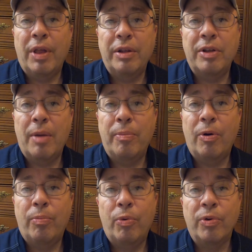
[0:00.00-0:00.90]
that top
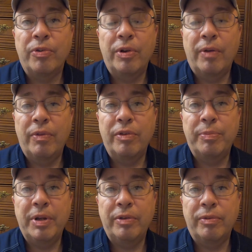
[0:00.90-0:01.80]
portion of this
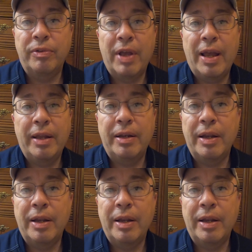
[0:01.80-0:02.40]
piece was at.